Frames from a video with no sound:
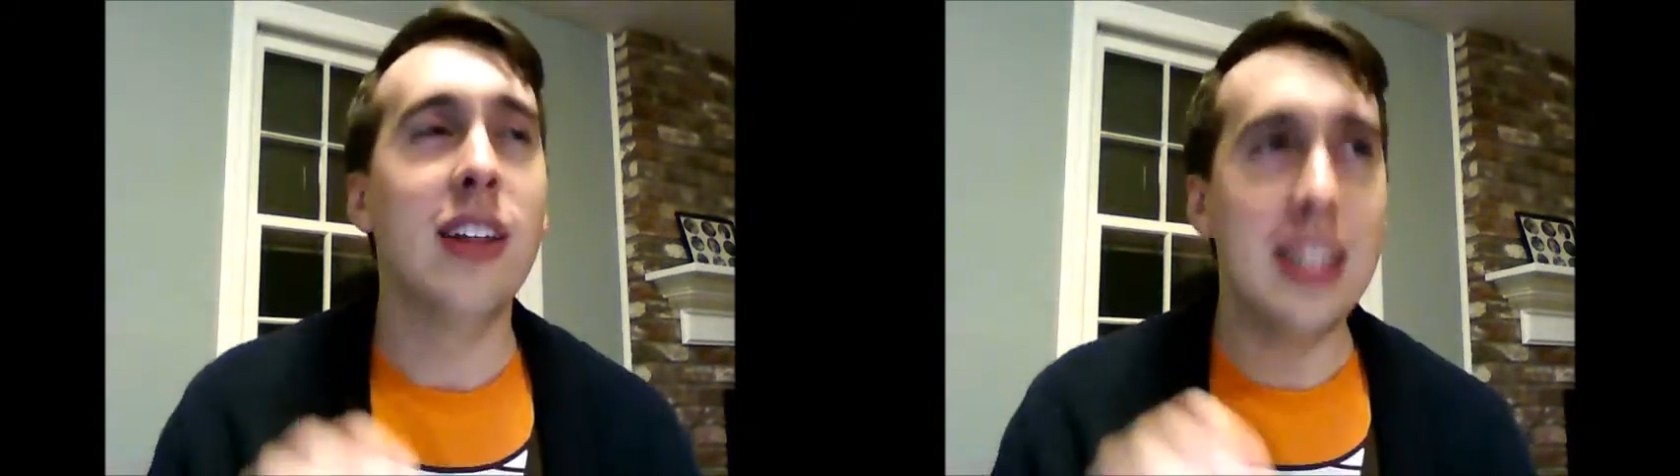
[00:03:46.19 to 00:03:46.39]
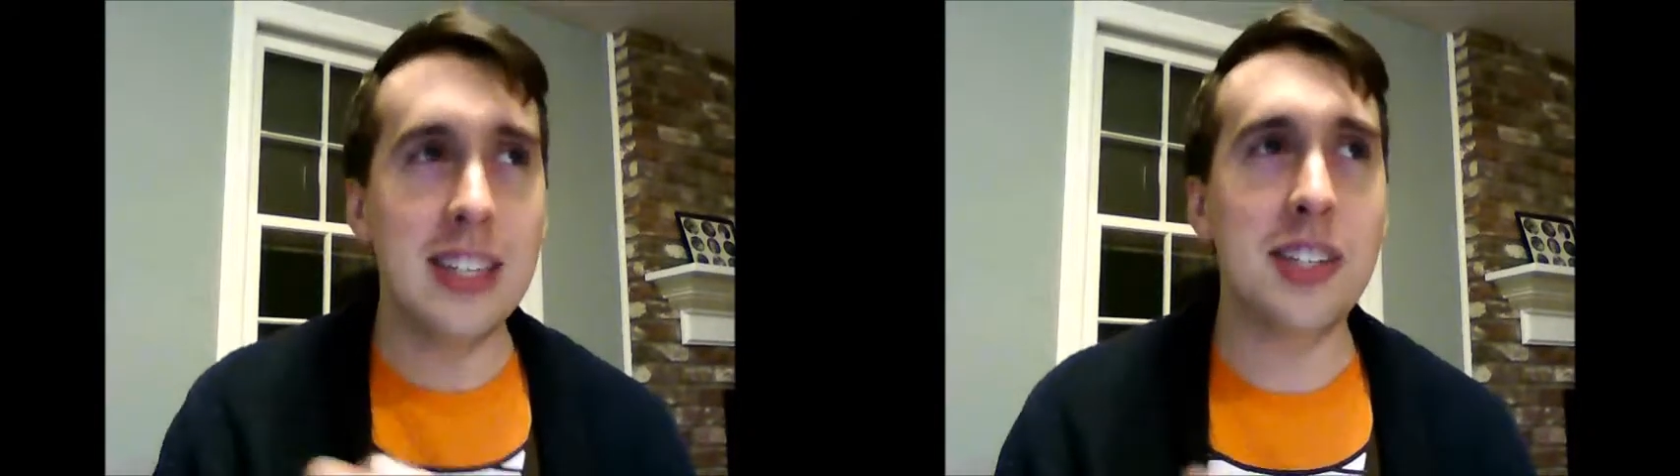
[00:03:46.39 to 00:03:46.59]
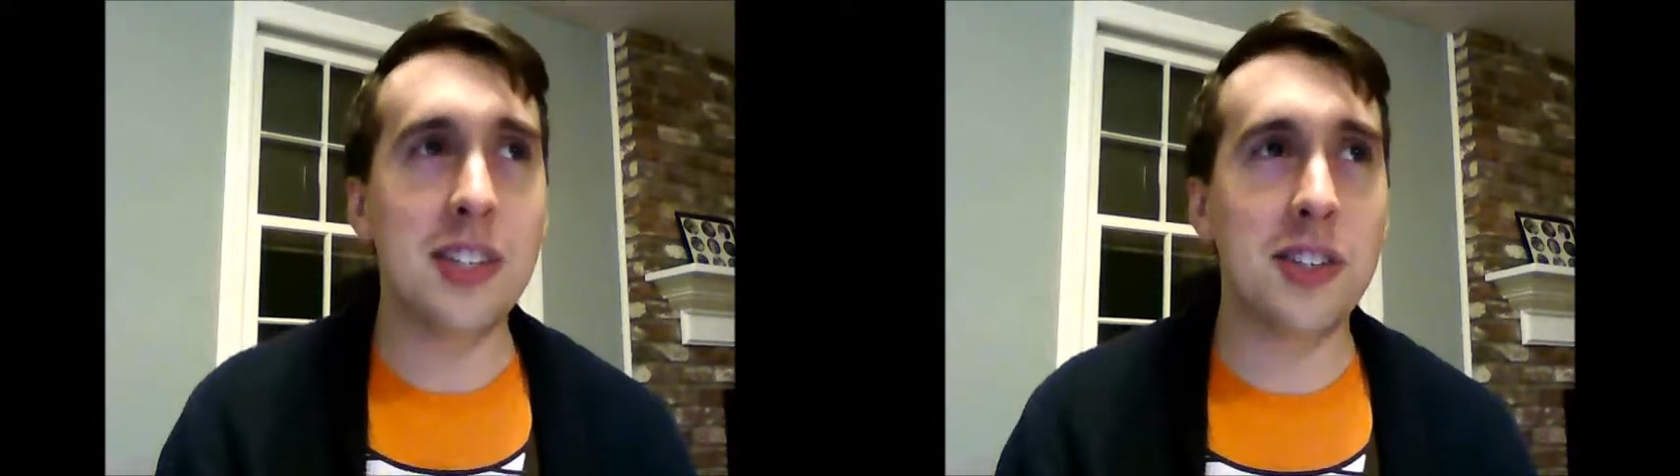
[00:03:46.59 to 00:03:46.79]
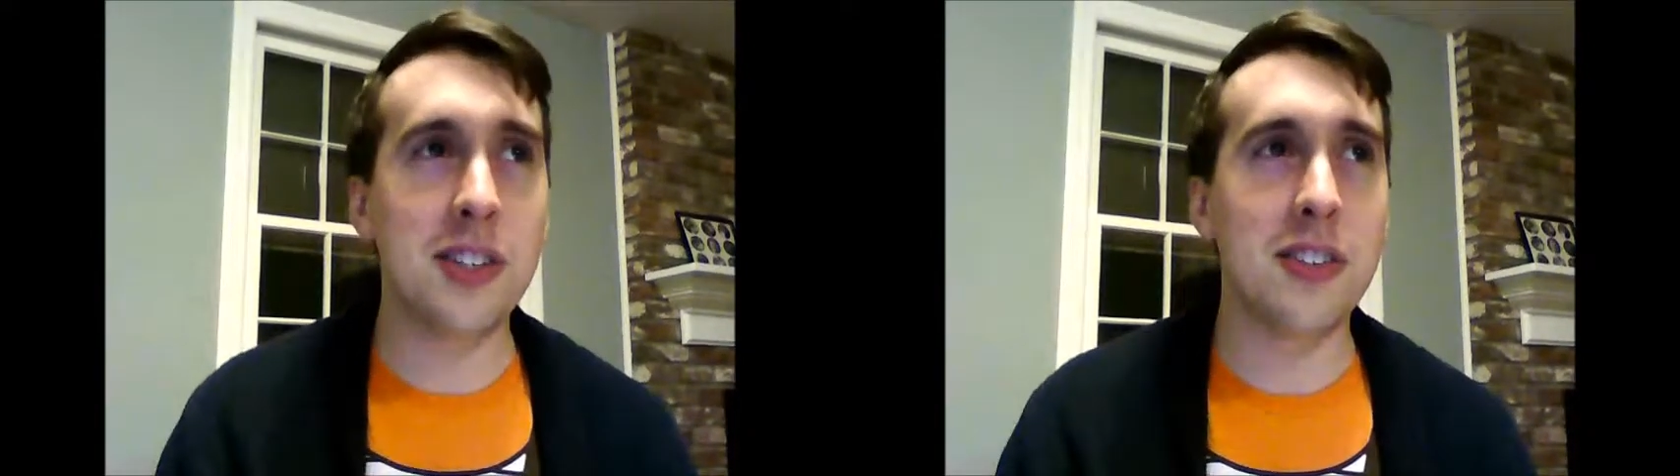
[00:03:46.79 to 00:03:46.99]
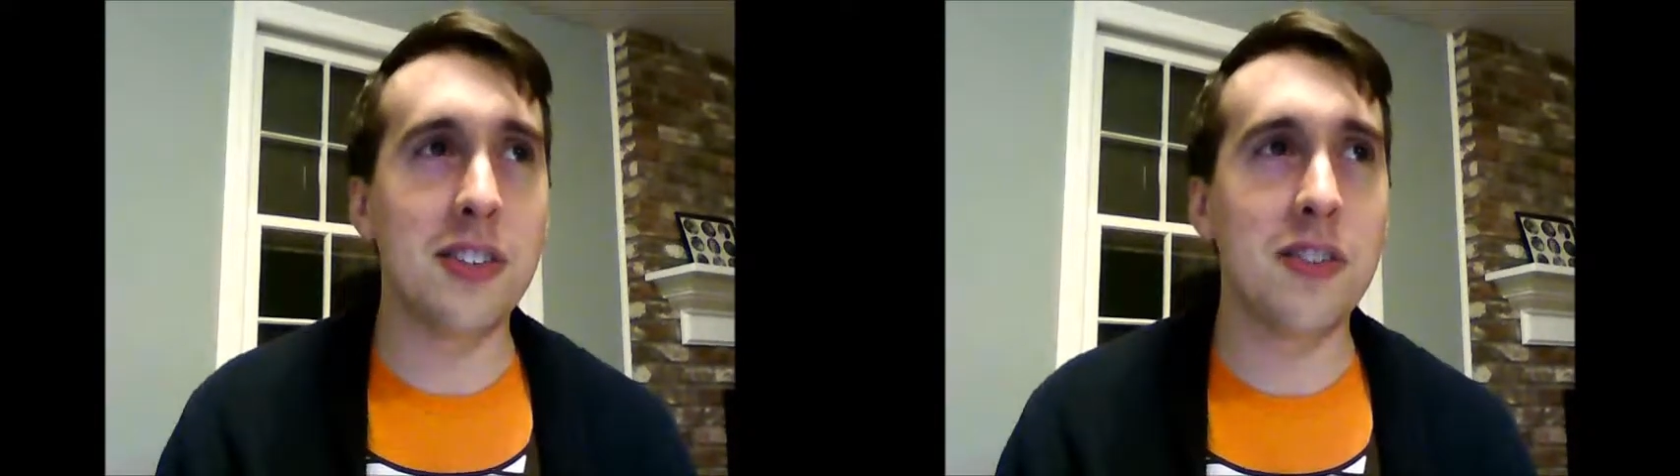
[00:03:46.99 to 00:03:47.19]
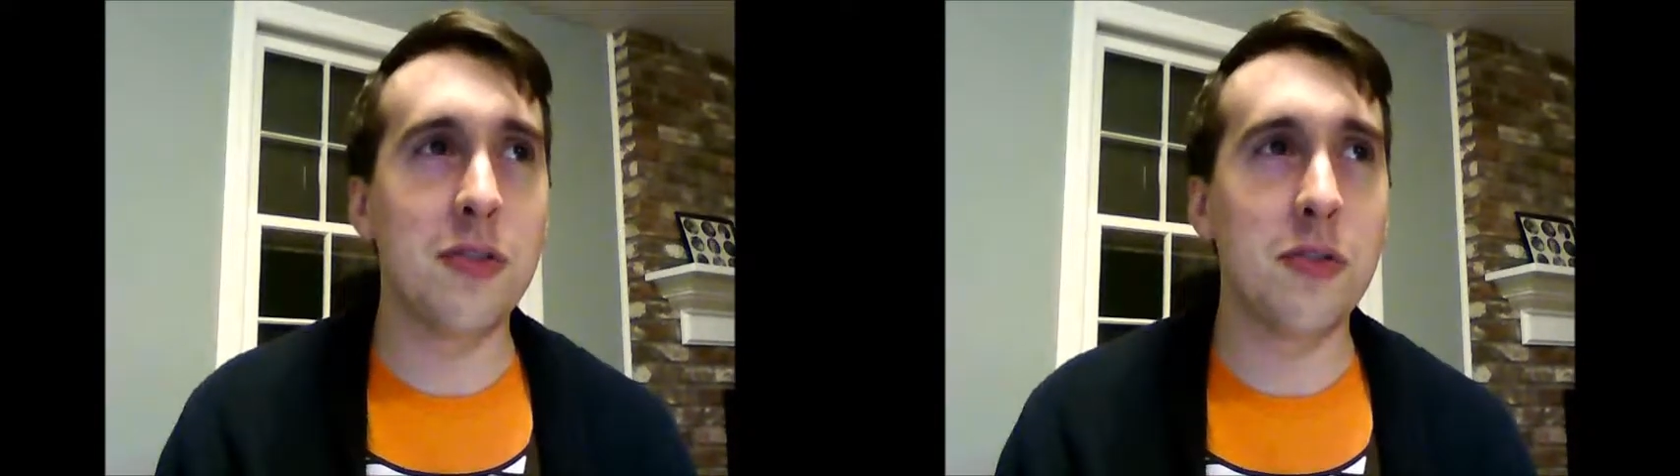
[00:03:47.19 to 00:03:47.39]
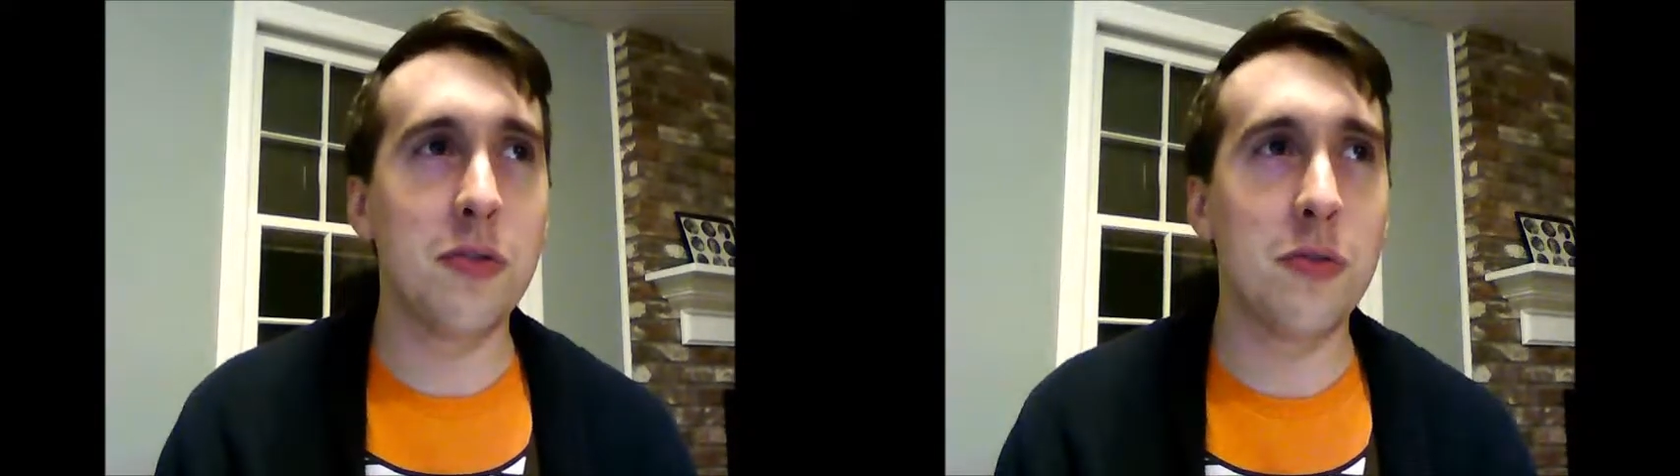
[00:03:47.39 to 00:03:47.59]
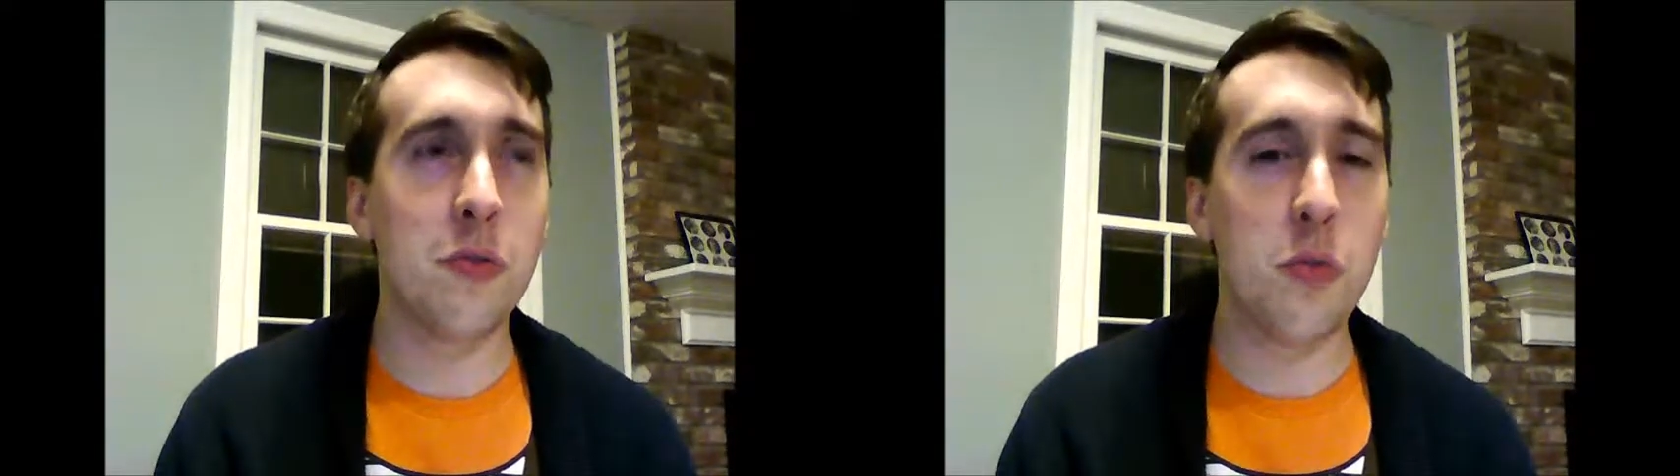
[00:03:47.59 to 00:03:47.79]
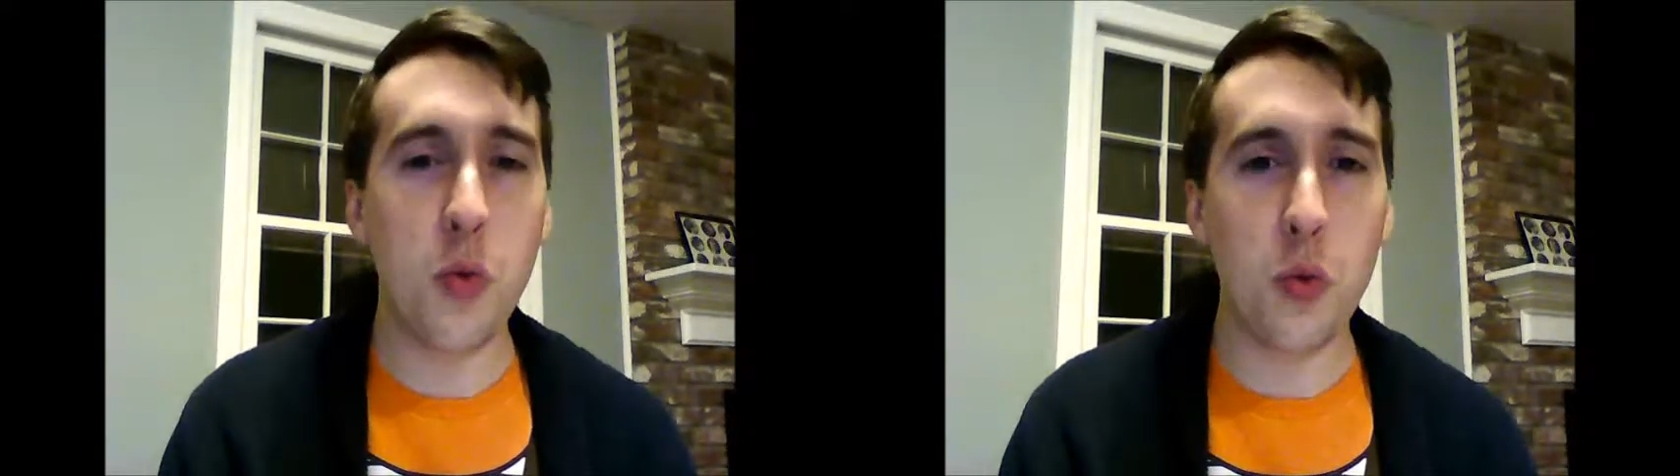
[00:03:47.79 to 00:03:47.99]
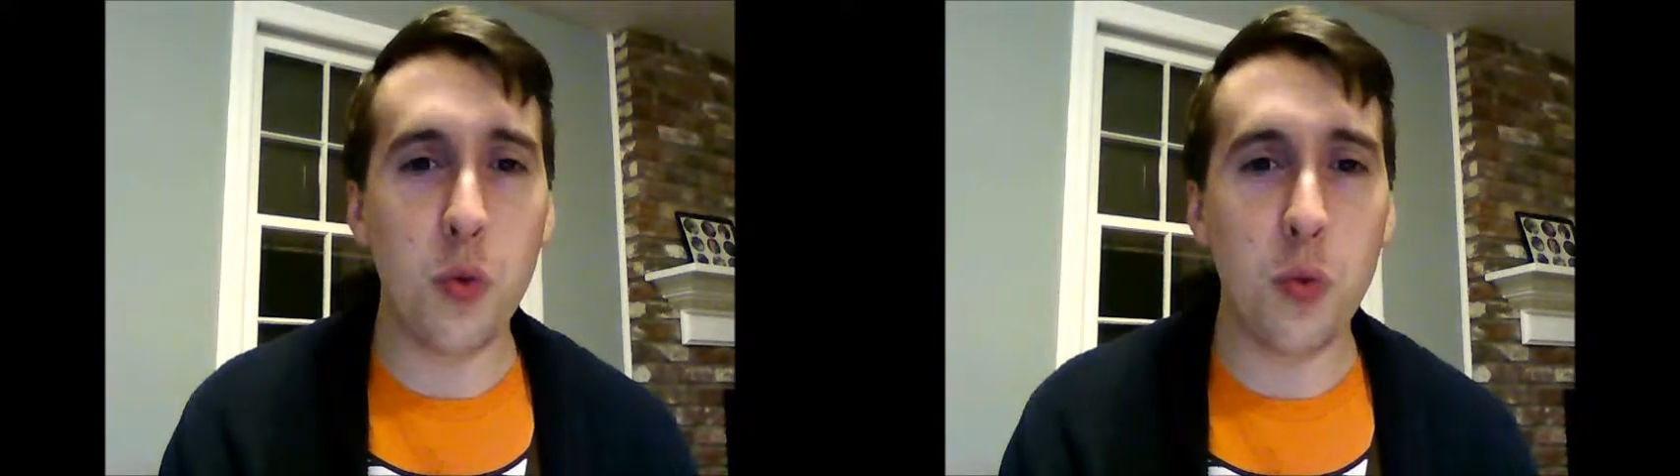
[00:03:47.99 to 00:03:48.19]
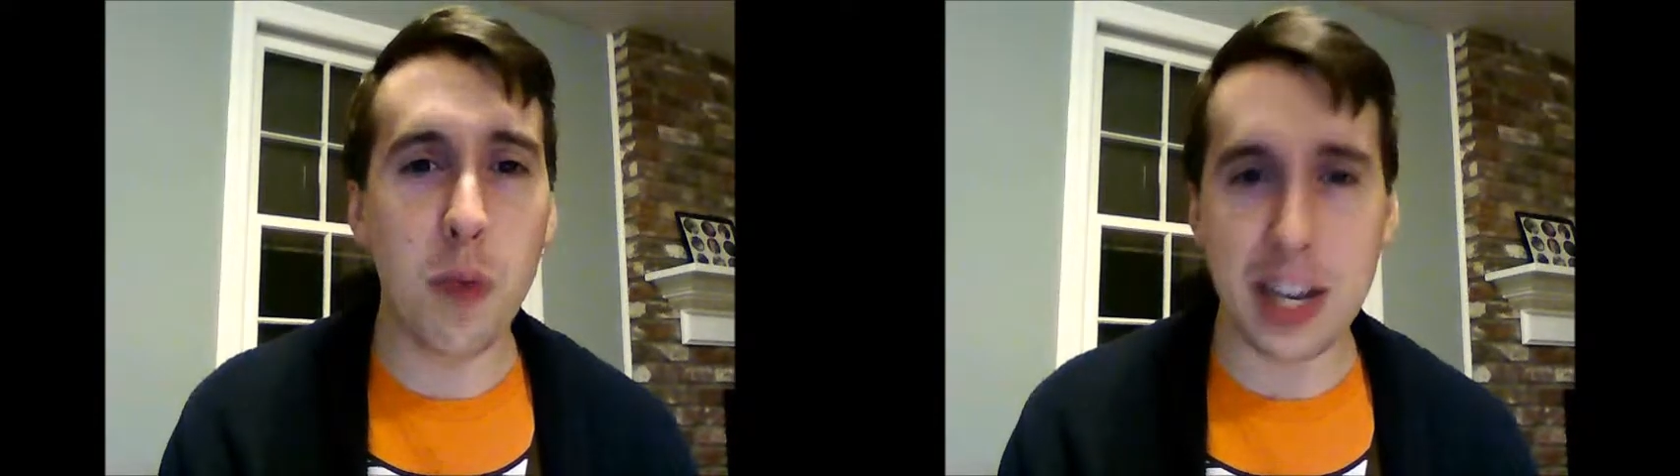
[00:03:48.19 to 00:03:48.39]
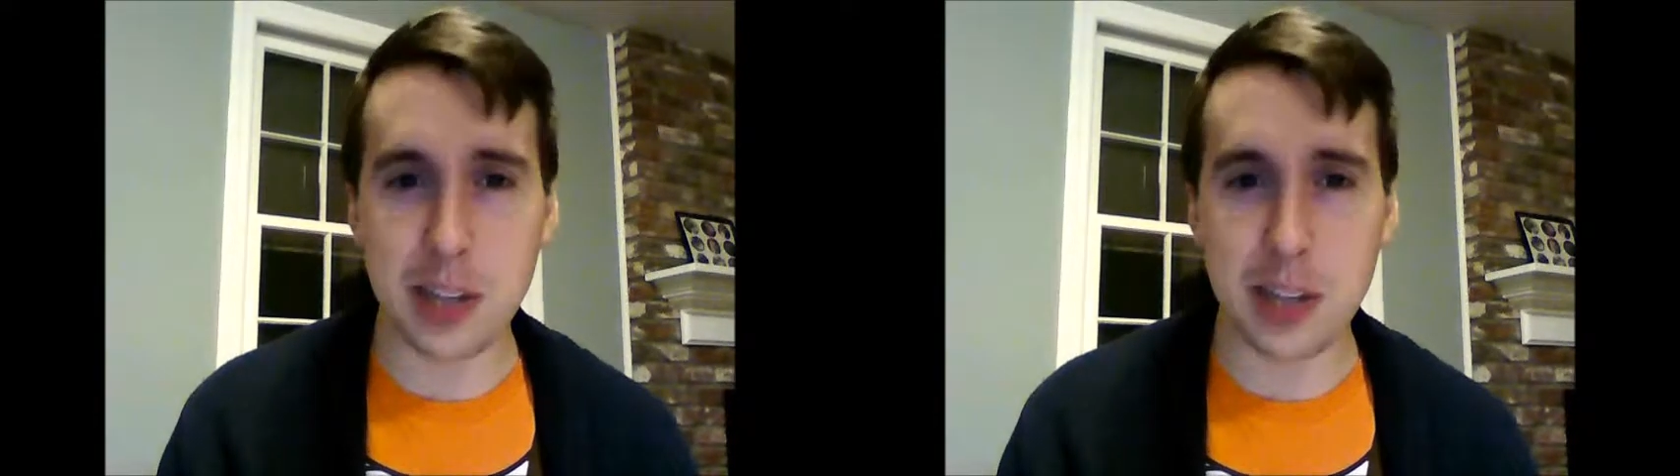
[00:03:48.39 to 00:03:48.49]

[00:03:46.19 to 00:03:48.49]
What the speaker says: This is my